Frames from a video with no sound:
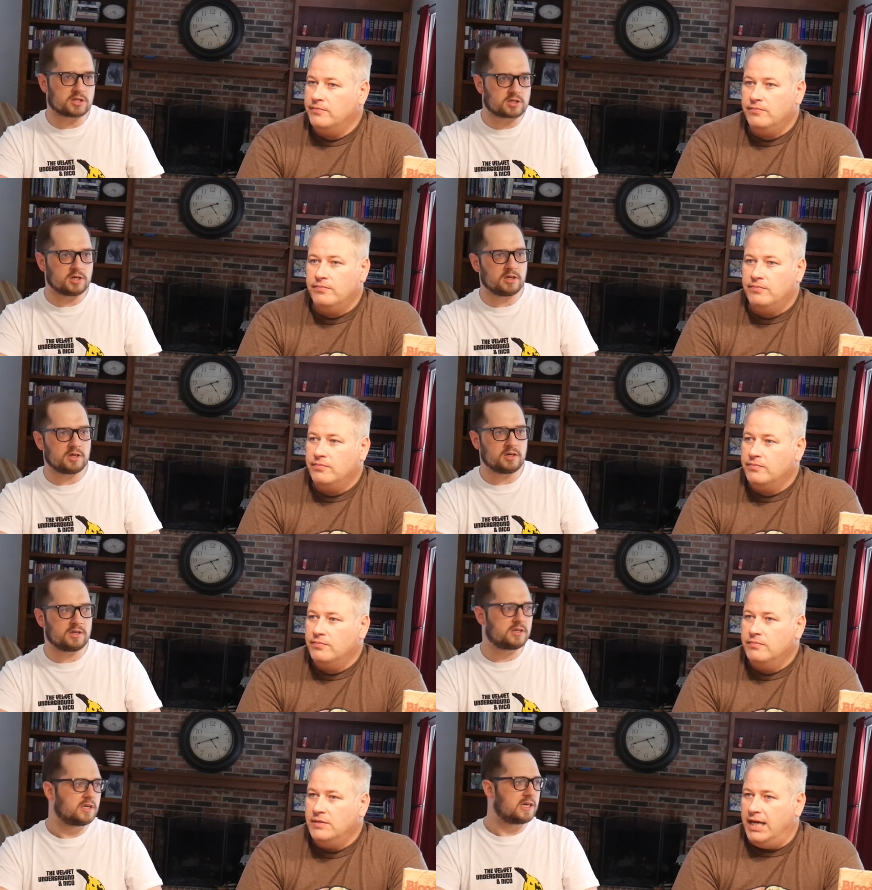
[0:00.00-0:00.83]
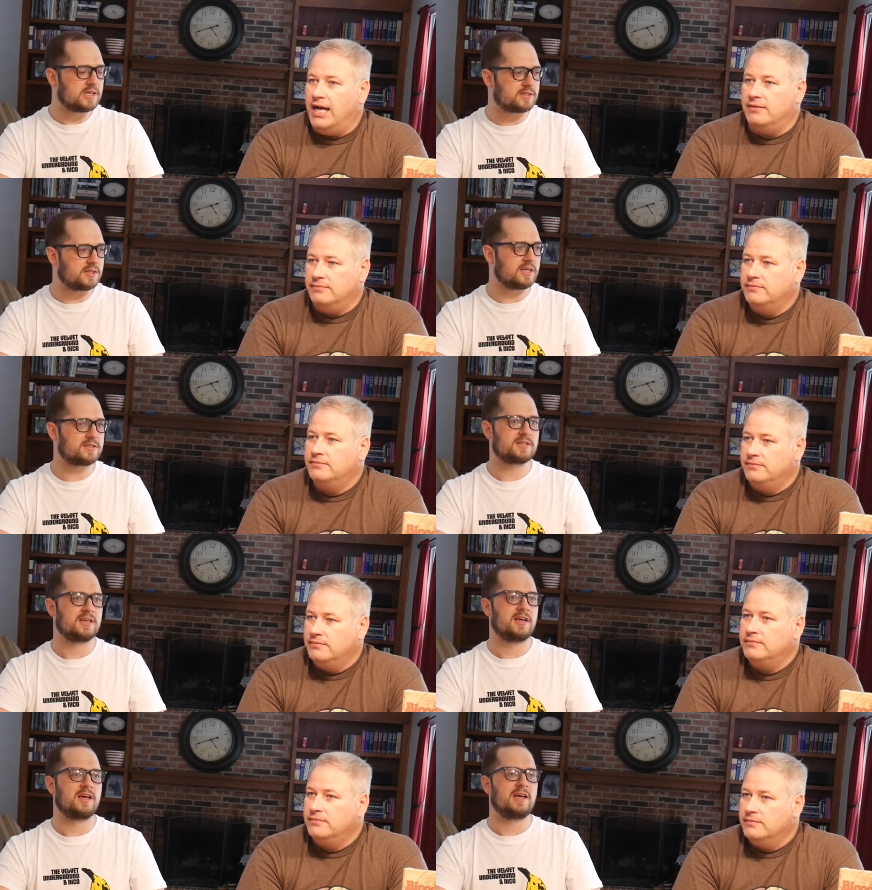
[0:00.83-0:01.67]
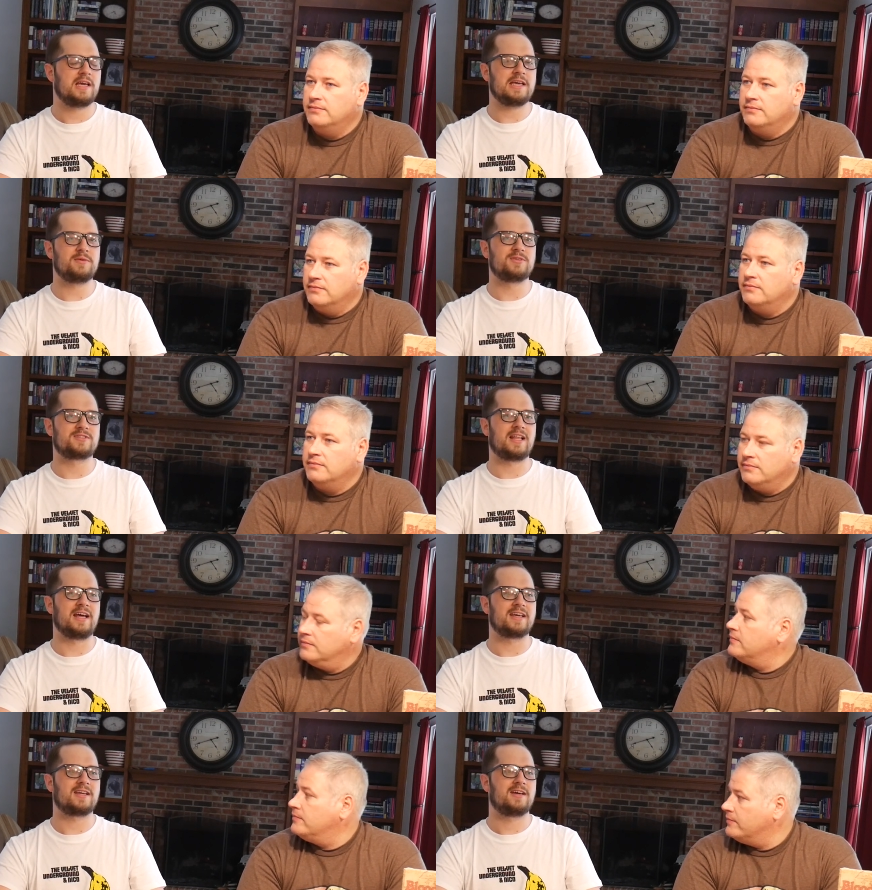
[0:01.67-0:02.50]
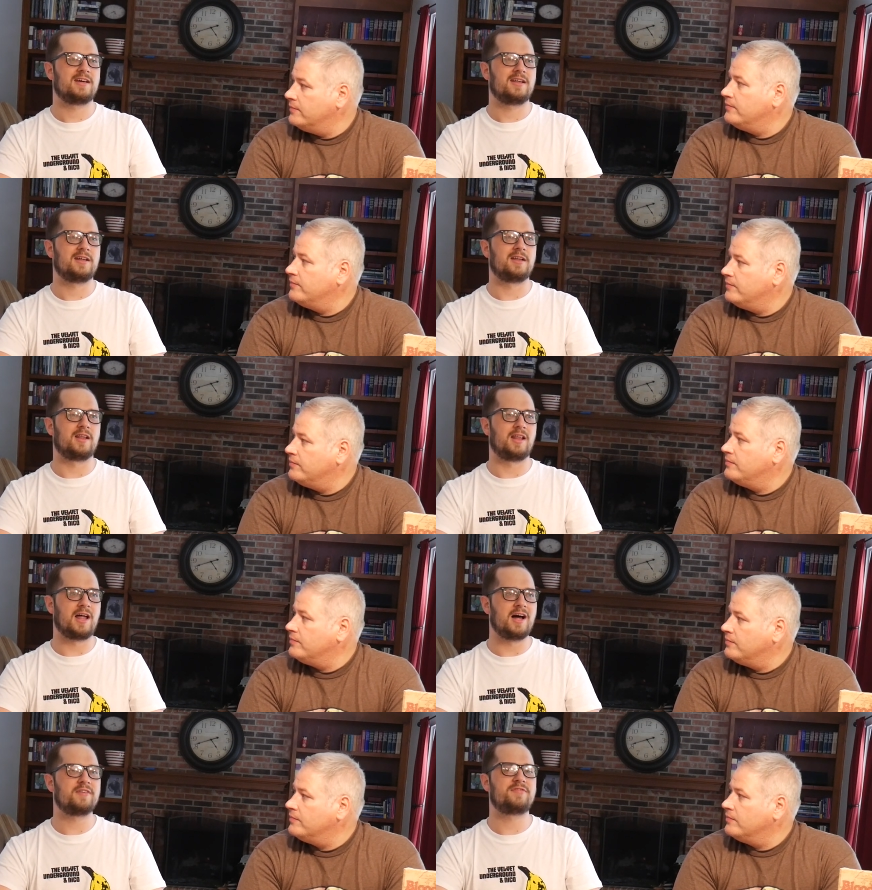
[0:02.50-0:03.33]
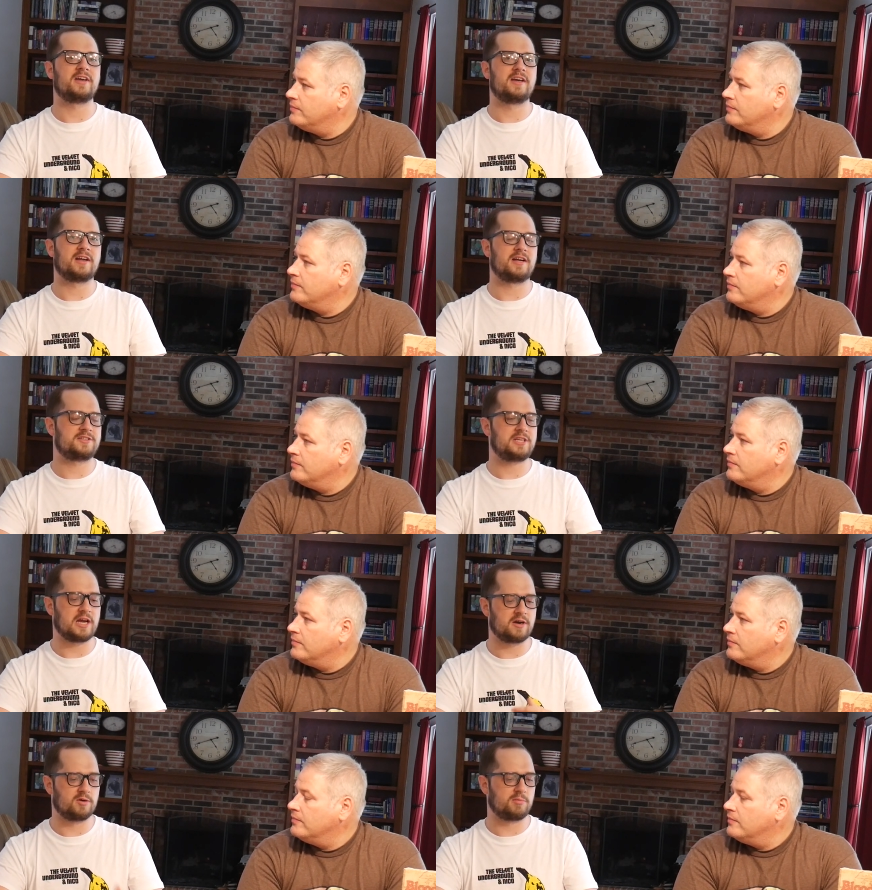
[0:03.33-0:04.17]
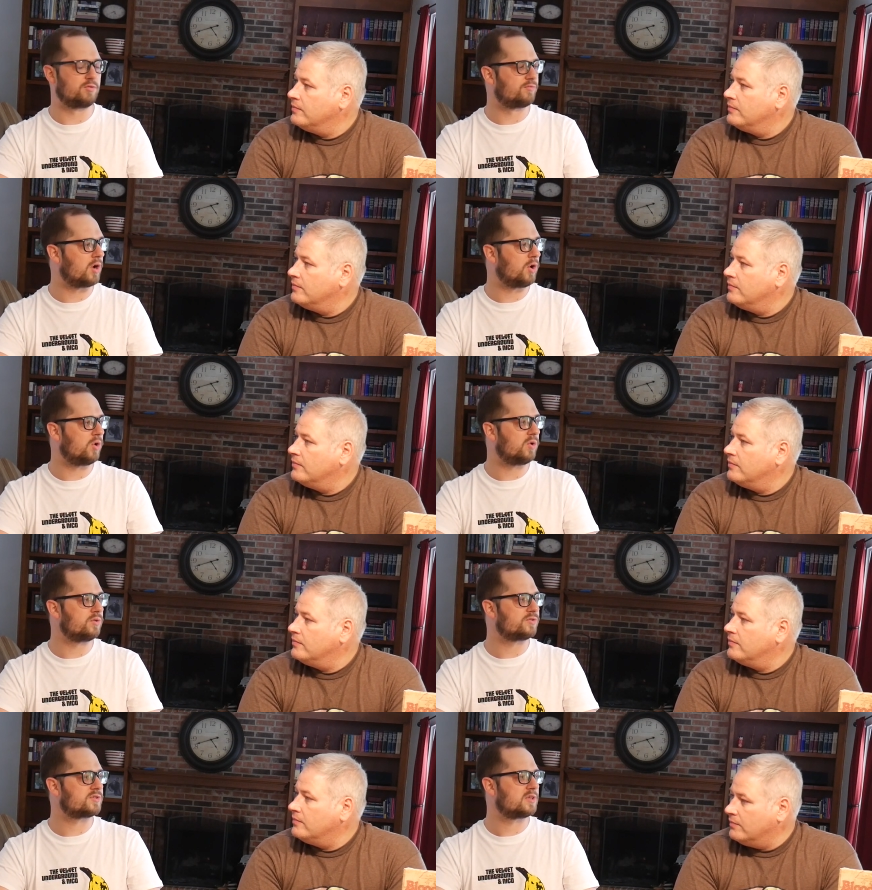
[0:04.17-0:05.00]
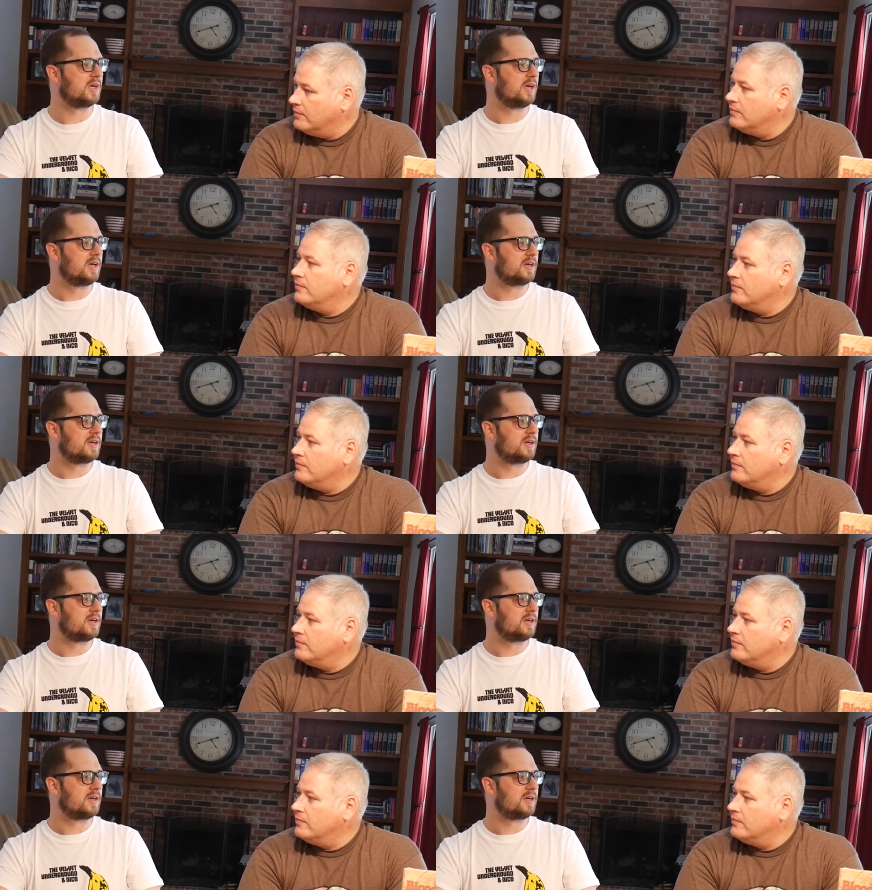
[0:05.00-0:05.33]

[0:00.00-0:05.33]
Speaker 1: it good? Yeah. Is this? He was like laughing at our terrible roles